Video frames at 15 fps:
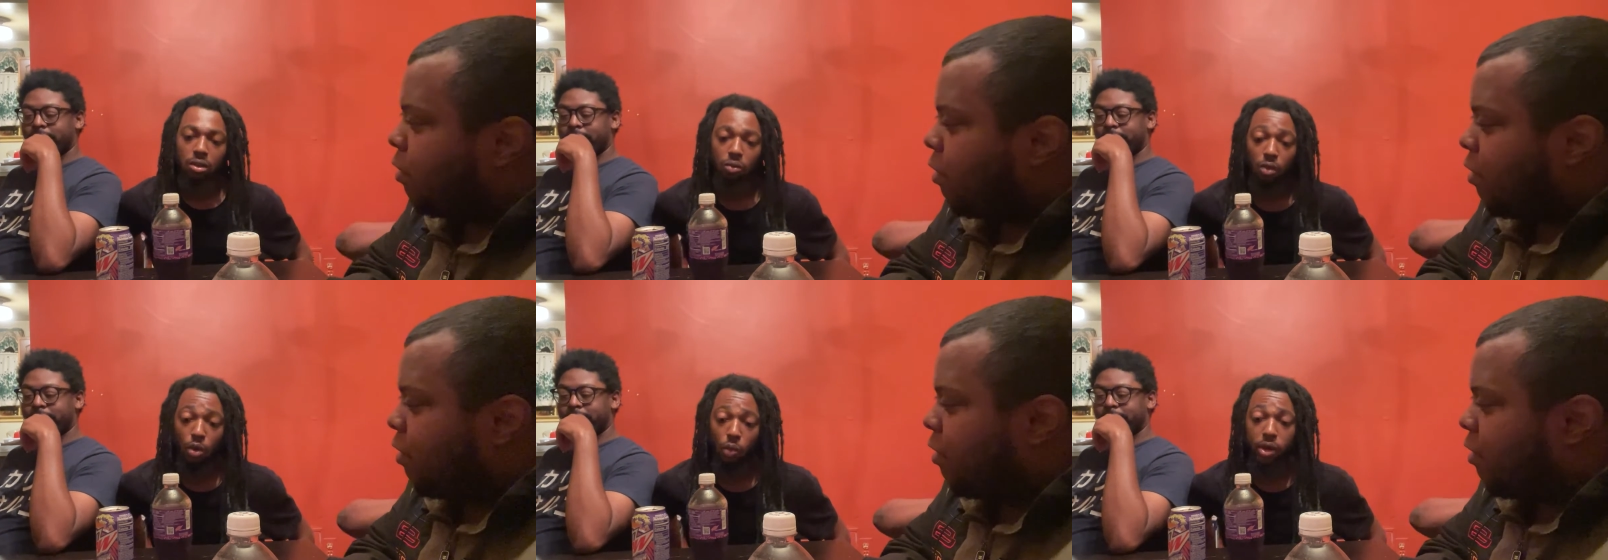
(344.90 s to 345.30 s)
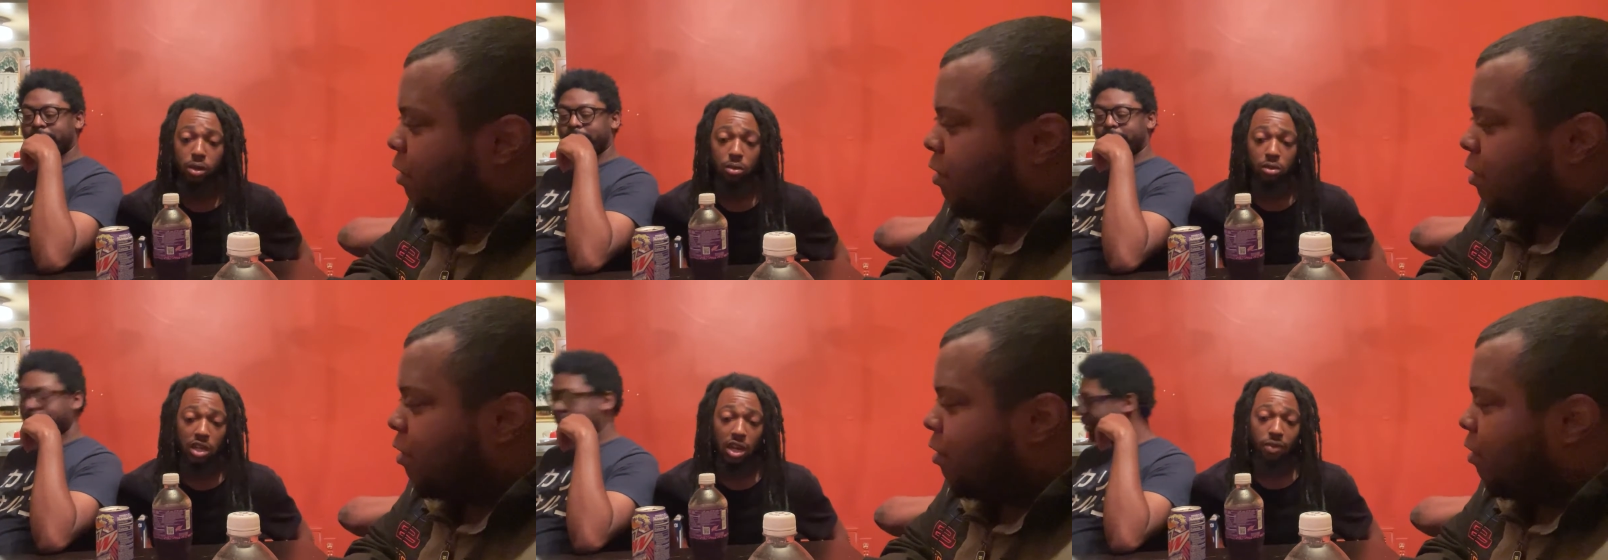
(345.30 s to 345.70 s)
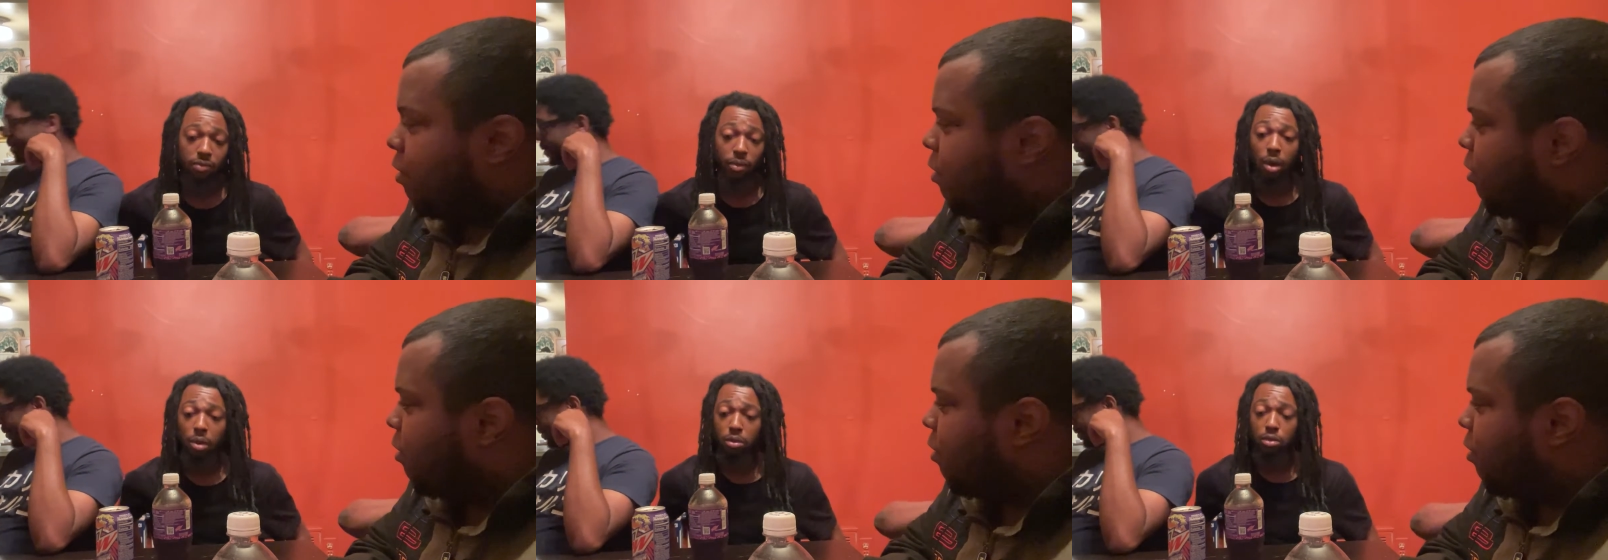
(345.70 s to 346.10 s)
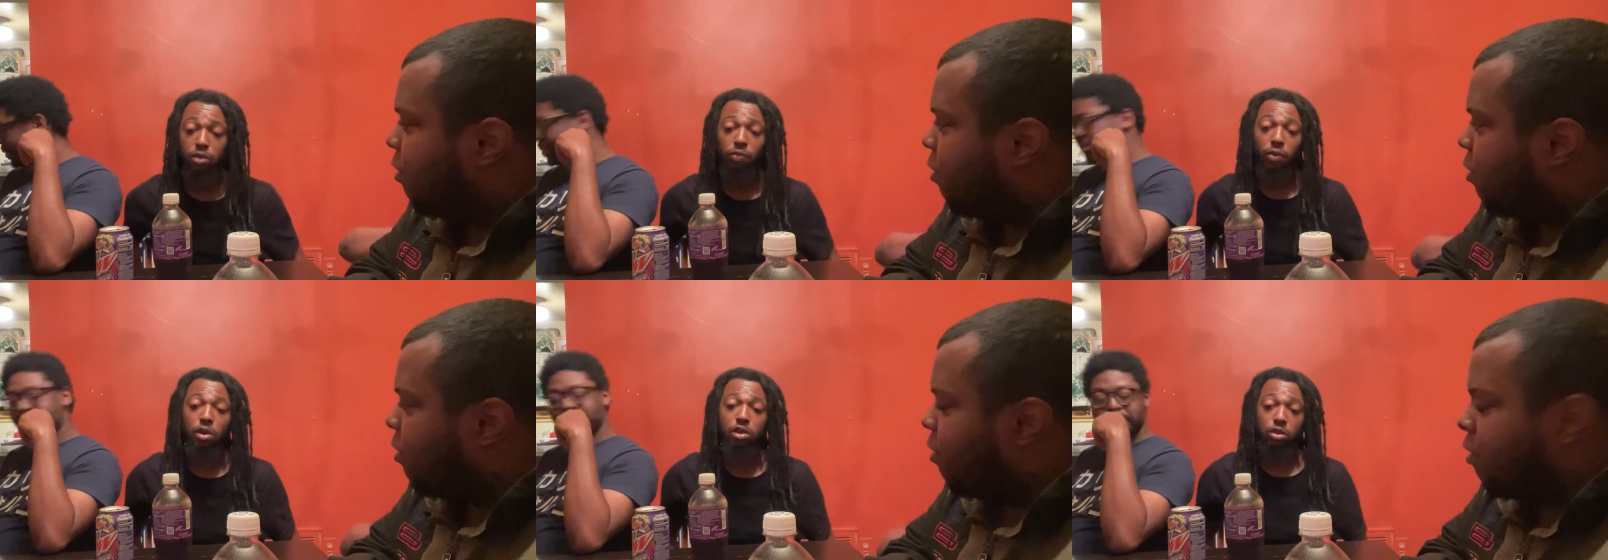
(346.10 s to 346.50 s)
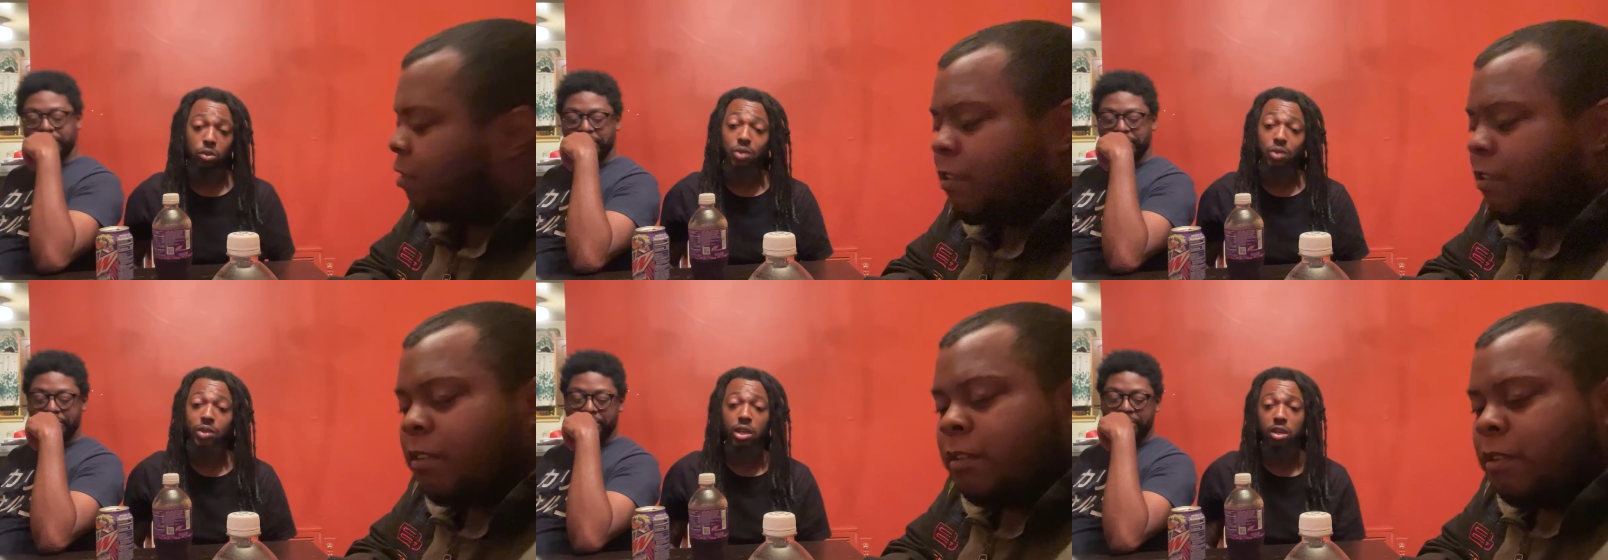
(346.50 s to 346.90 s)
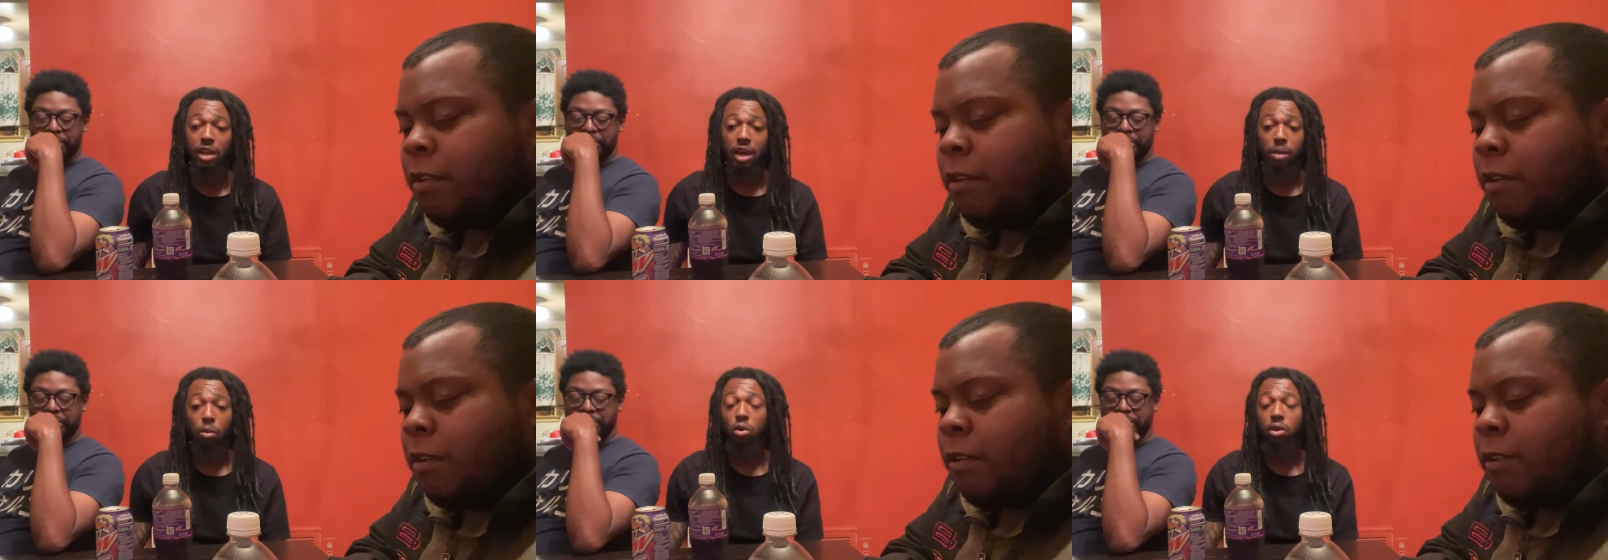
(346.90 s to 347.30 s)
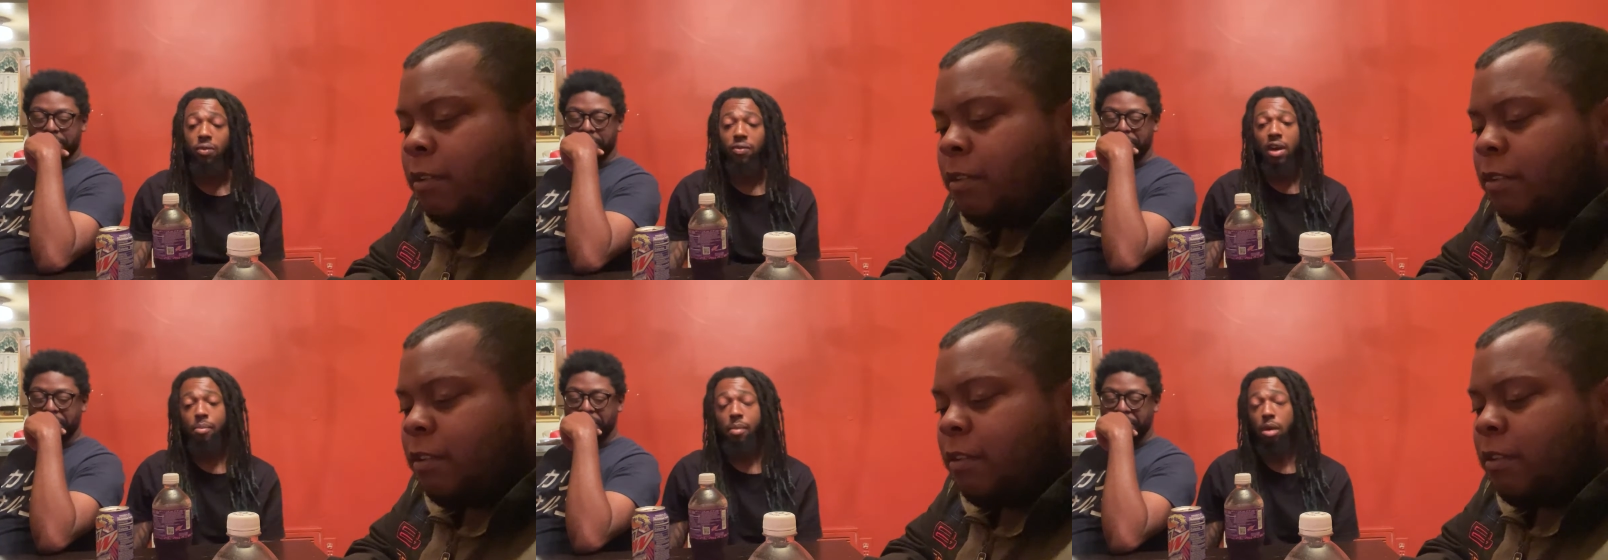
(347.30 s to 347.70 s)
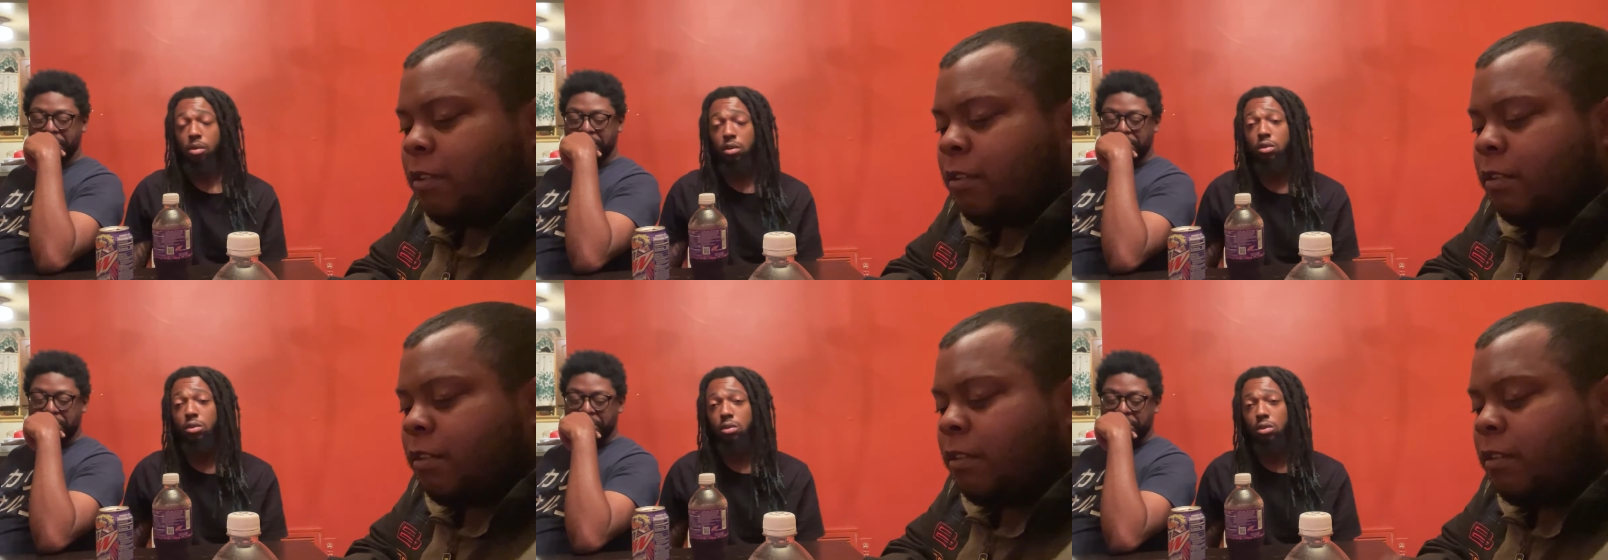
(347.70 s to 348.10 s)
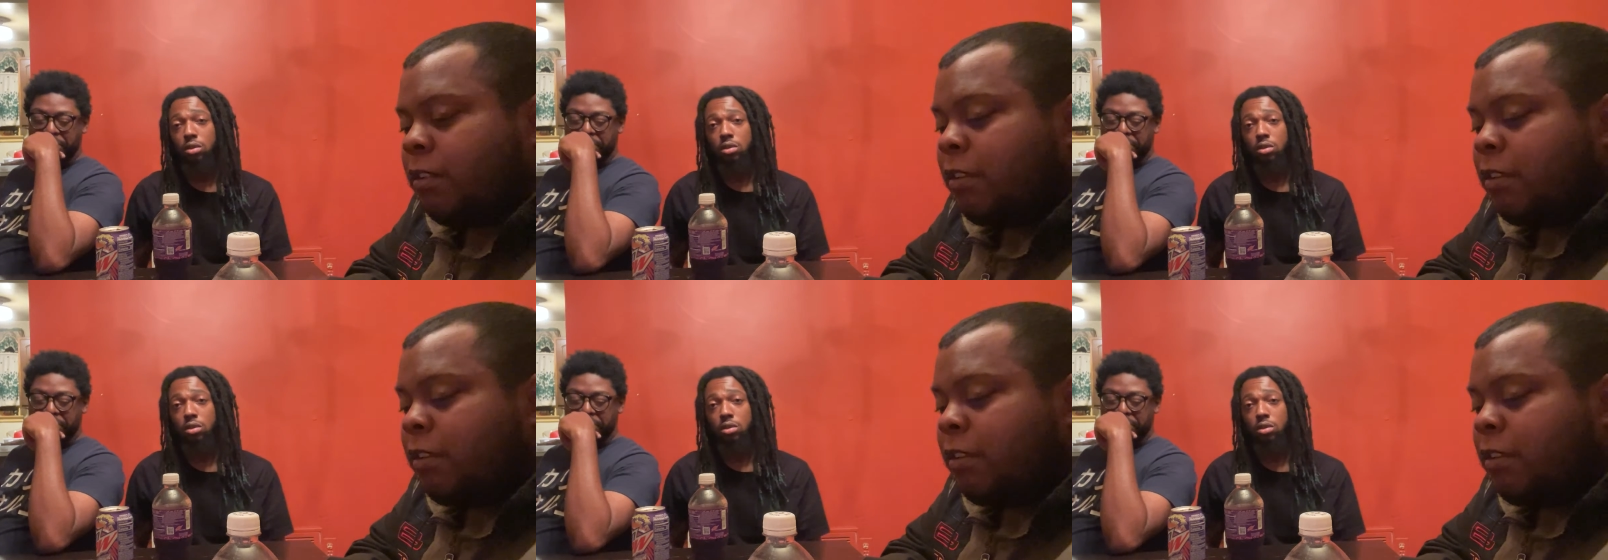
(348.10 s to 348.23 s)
Speaker 1: Well, we can do top Mountain Dews first because we did like more than five Mountain Dews.